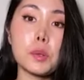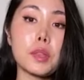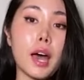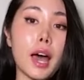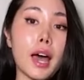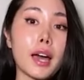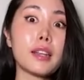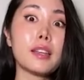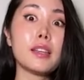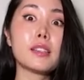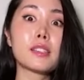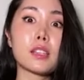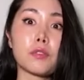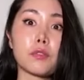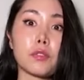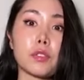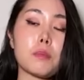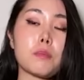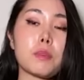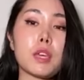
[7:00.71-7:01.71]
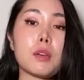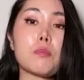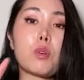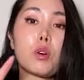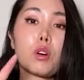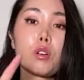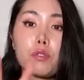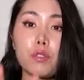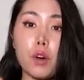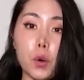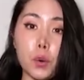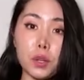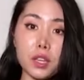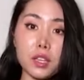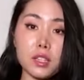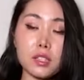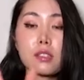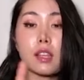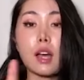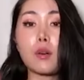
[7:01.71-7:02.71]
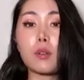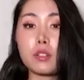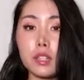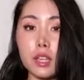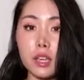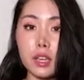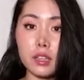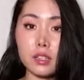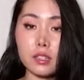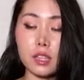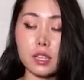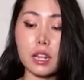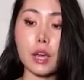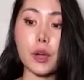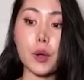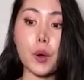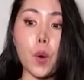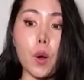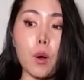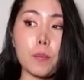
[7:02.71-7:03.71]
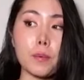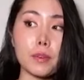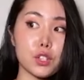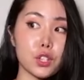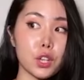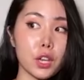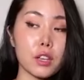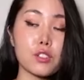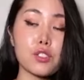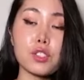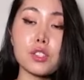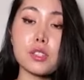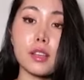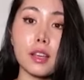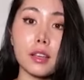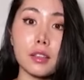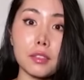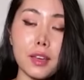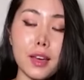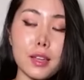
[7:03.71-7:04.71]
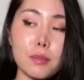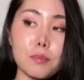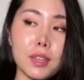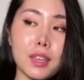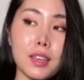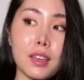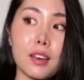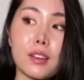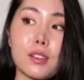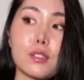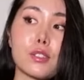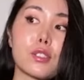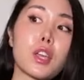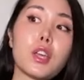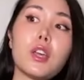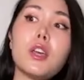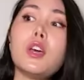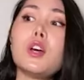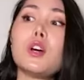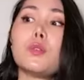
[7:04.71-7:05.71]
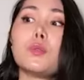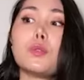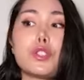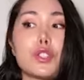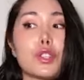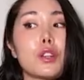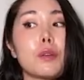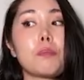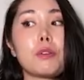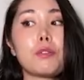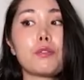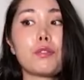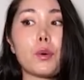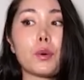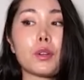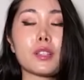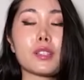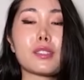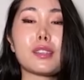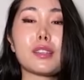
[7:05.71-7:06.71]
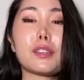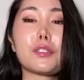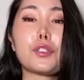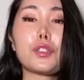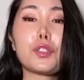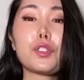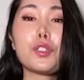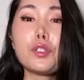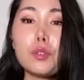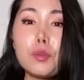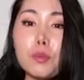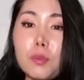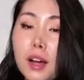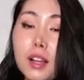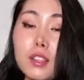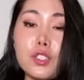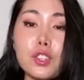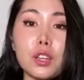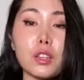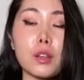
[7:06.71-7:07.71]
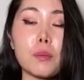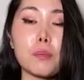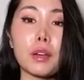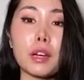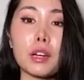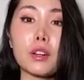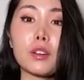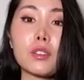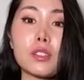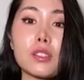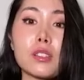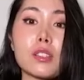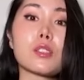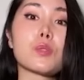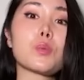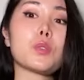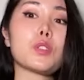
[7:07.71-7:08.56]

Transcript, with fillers: So that is definitely being more focused nowadays and I hope it changes like that because we shouldn't be focusing too much on appearances.